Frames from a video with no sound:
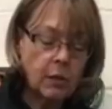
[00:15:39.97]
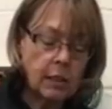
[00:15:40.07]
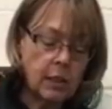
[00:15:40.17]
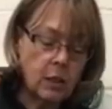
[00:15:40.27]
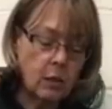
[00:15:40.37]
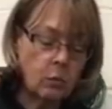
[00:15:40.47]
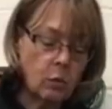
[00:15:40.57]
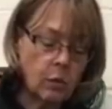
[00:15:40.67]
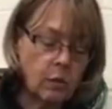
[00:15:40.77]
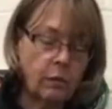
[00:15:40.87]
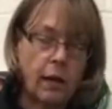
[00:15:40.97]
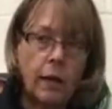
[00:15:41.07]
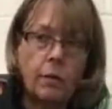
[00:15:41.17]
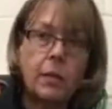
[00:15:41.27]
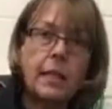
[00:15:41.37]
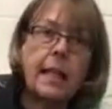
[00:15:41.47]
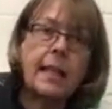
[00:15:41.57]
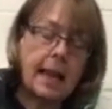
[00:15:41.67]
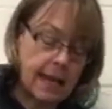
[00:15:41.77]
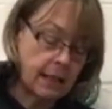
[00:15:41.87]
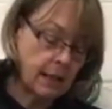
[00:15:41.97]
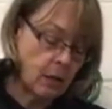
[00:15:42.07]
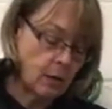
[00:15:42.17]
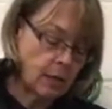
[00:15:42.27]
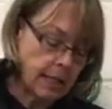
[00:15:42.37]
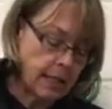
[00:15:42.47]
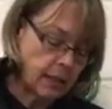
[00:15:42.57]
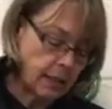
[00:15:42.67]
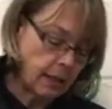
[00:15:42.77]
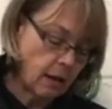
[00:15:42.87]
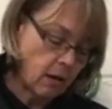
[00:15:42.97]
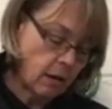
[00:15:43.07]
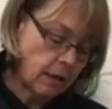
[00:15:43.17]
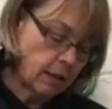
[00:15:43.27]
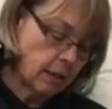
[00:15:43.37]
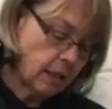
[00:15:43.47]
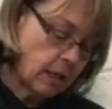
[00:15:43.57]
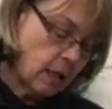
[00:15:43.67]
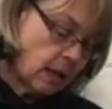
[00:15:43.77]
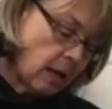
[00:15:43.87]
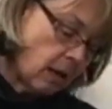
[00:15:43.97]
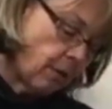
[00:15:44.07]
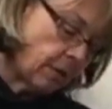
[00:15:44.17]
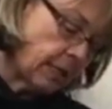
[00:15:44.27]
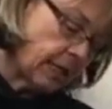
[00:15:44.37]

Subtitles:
tuck the roses into the water files and then add those into the garland,